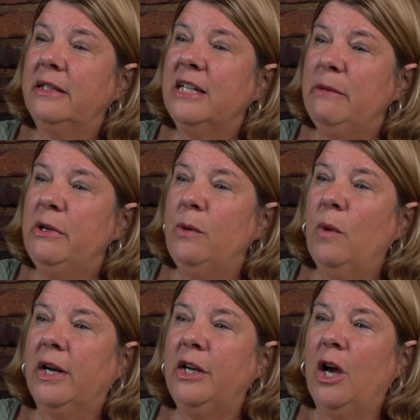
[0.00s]
in the community
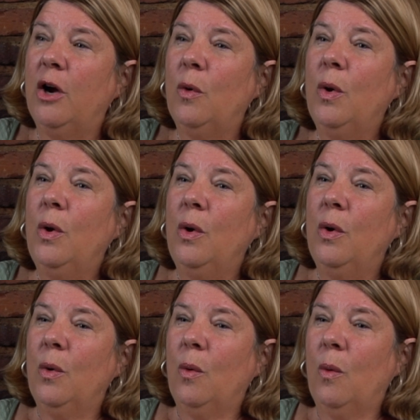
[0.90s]
want to know
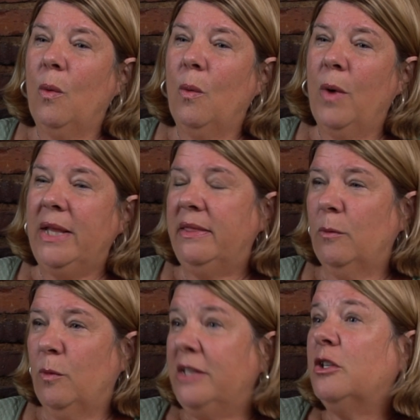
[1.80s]

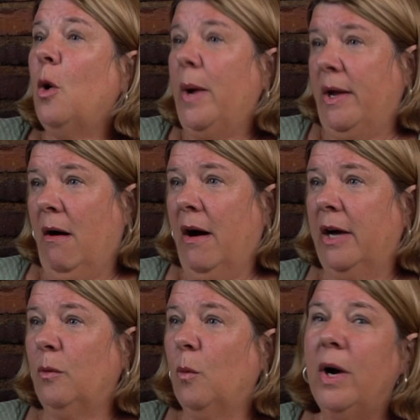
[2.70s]
what's going
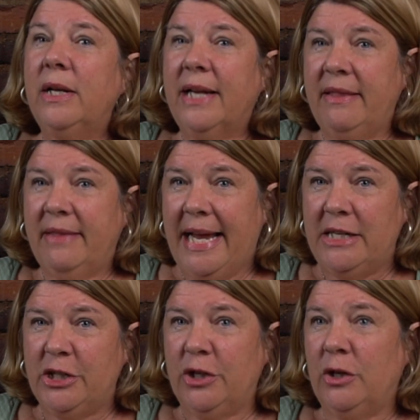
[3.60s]
on, what can they
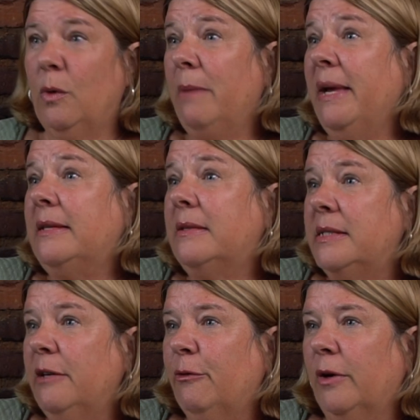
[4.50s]
do, what makes a
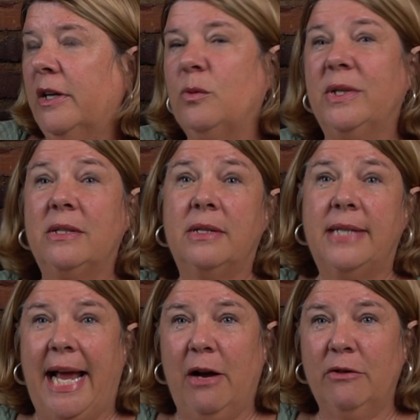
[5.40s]
difference, what's the
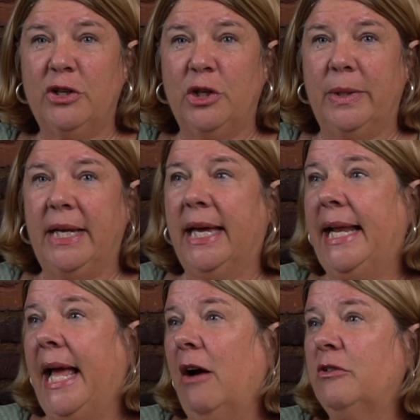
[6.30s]
town doing, and
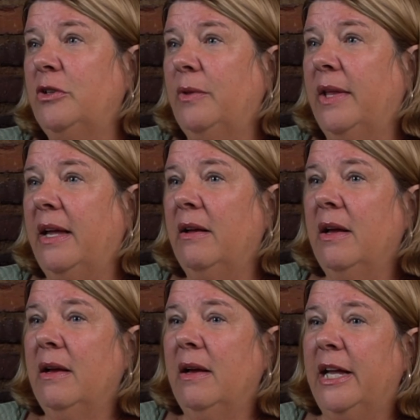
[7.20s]
how do they
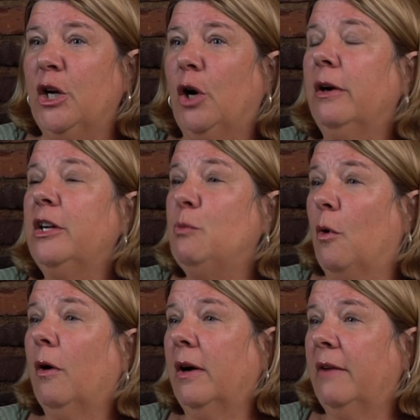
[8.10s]
encourage
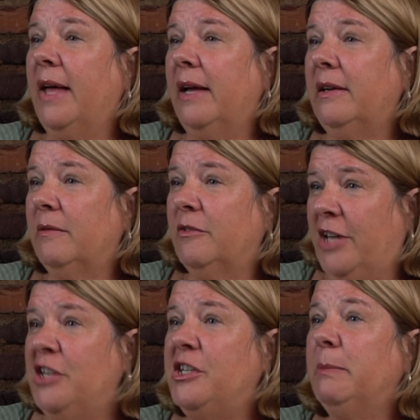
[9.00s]
more of that
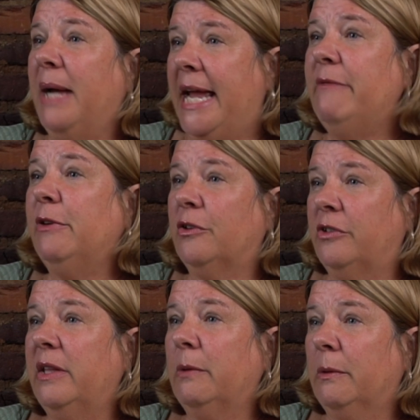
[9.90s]
changing behavior so
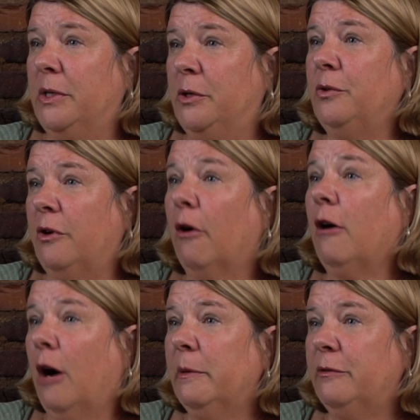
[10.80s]
that we reduce our
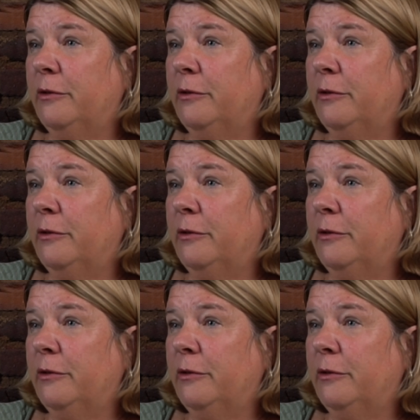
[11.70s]
carbon